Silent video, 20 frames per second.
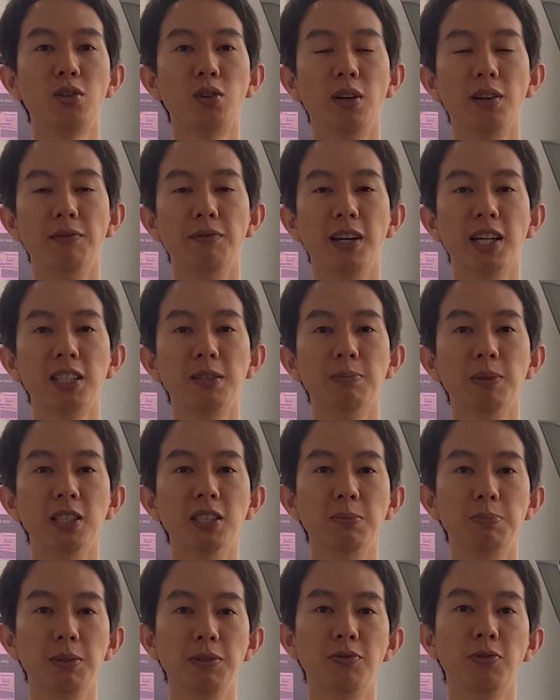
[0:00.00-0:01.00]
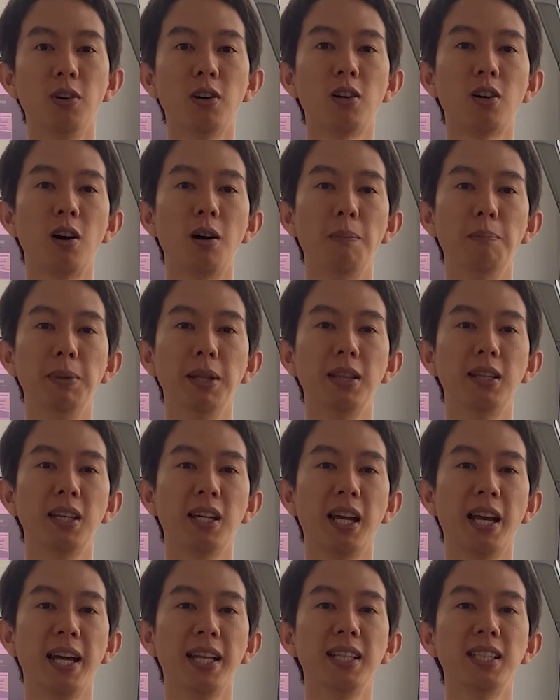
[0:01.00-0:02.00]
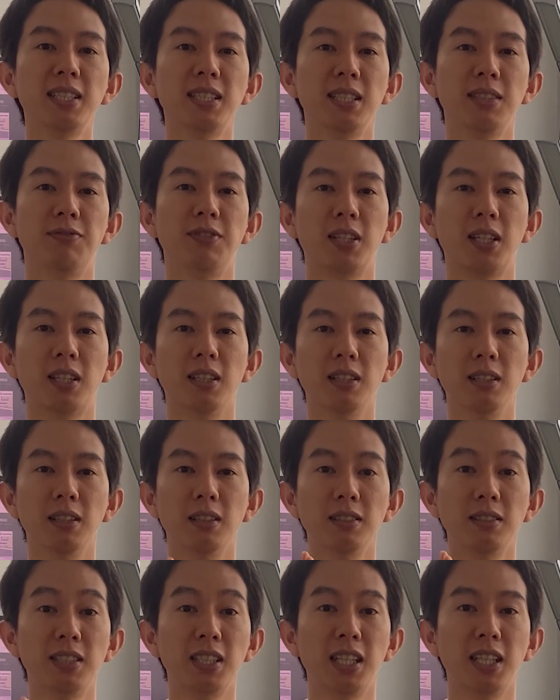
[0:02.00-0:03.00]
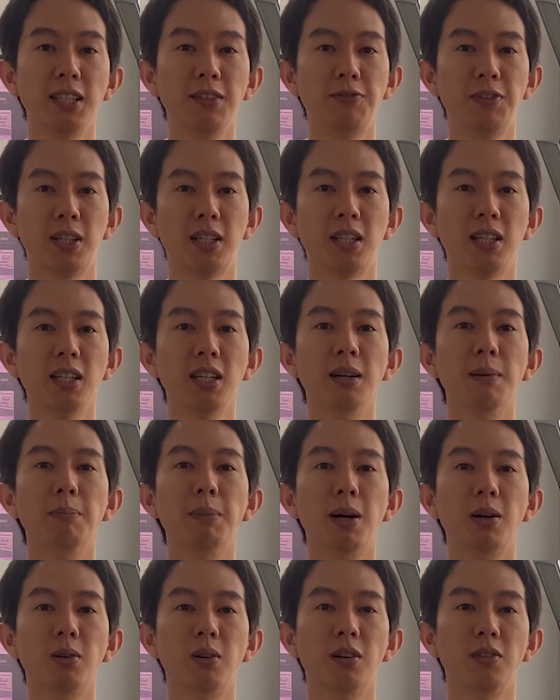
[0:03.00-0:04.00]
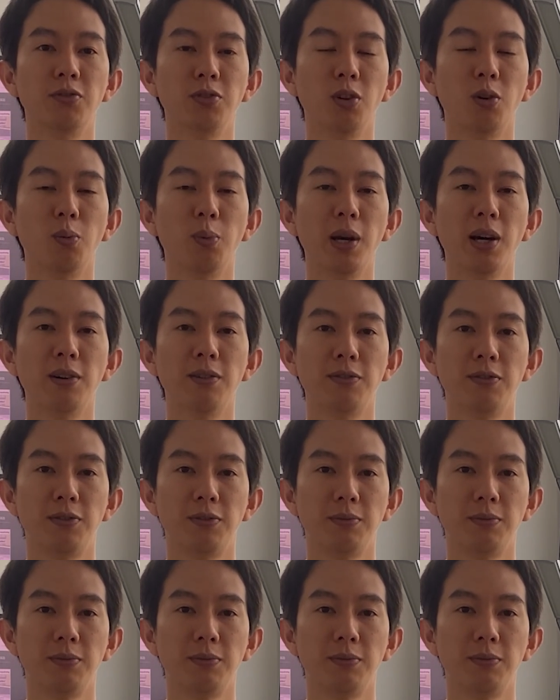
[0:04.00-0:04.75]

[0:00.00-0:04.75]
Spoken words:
your investments before committing any significant amount of your wealth.